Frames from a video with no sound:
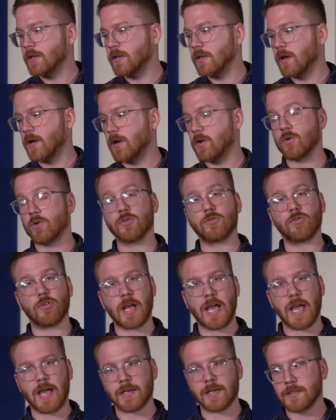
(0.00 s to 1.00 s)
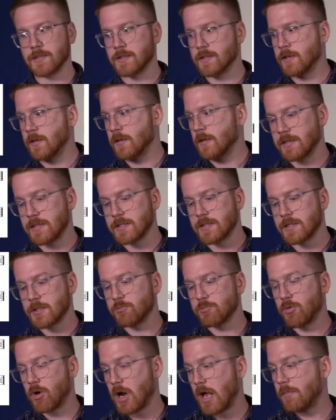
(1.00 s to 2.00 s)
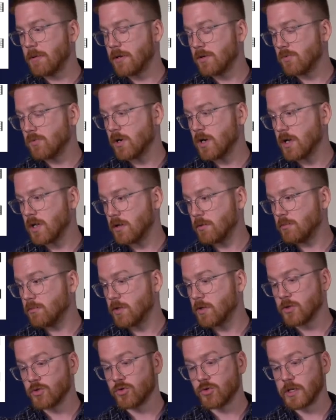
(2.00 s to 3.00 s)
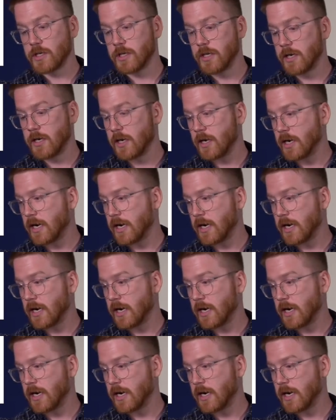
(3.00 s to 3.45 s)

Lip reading: or drags, this is probably one of the trickier